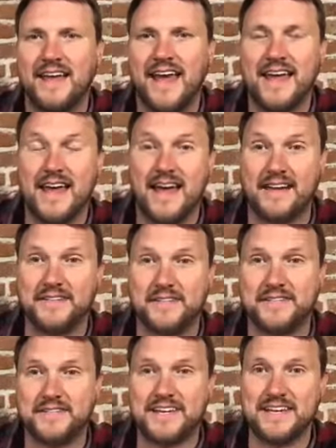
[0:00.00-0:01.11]
Hey guys, this
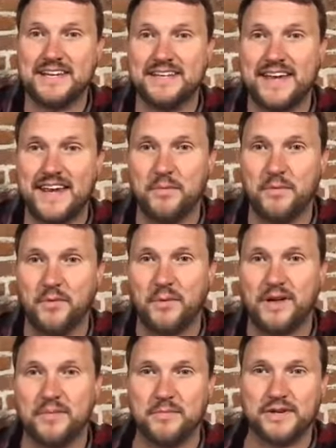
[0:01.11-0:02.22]
is Ian Campbell
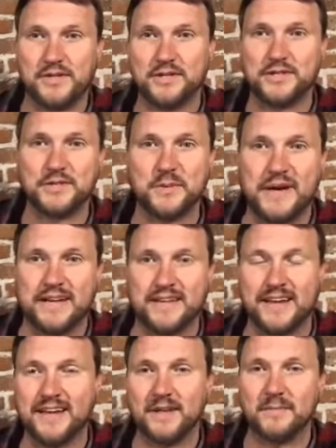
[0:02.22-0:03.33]
with Mission Suite.
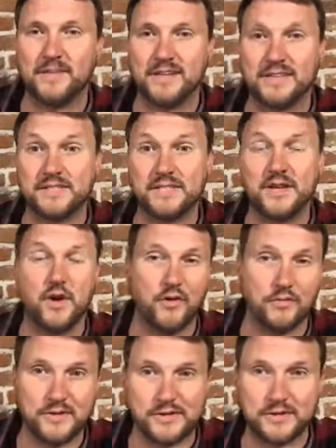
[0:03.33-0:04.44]
I am the CEO
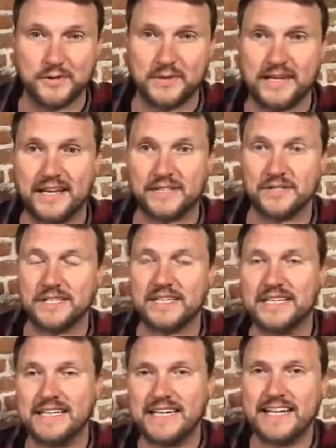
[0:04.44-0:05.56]
of Mission Suite actually.
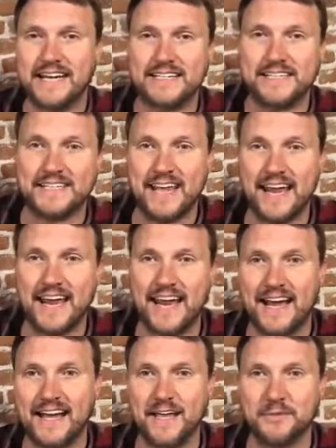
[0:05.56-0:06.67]
And today
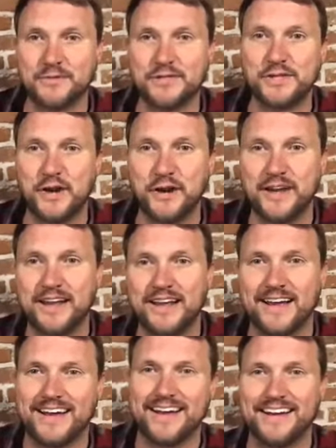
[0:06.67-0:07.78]
I am starting
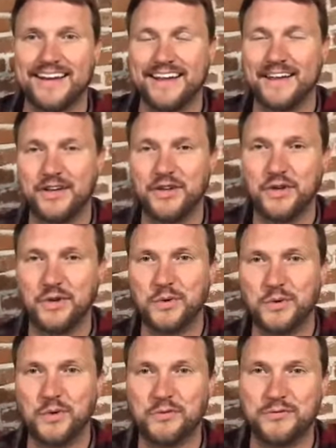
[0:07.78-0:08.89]
on a
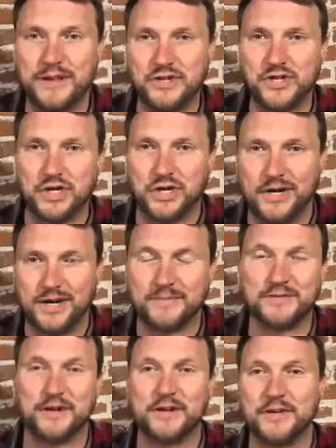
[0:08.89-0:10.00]
new venture. I'm
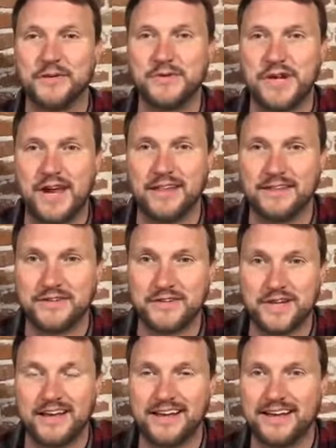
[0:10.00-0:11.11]
starting a new challenge.
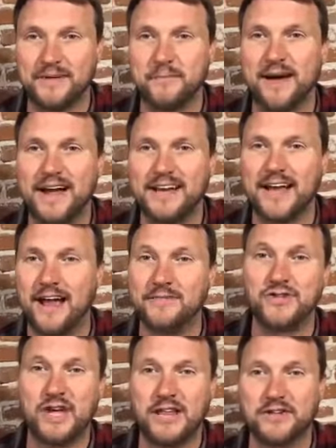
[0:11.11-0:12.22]
Uh, my, I've
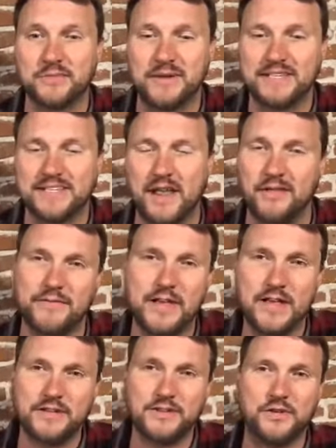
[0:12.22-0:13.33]
challenged
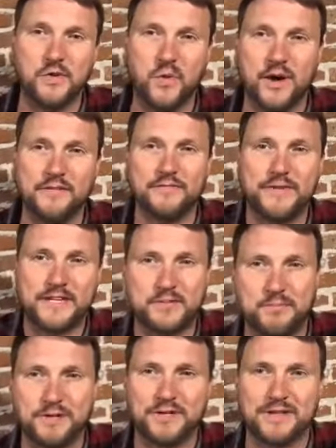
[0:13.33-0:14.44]
myself to do one
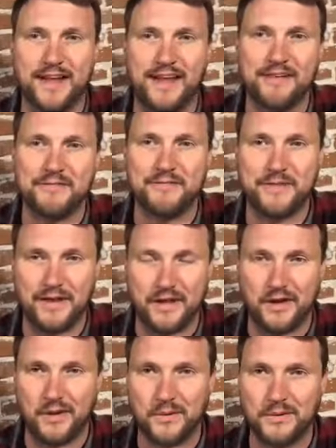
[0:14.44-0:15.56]
Facebook Live
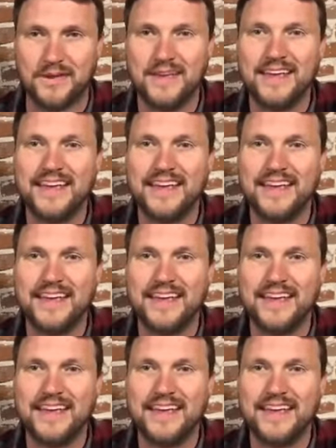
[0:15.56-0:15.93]
video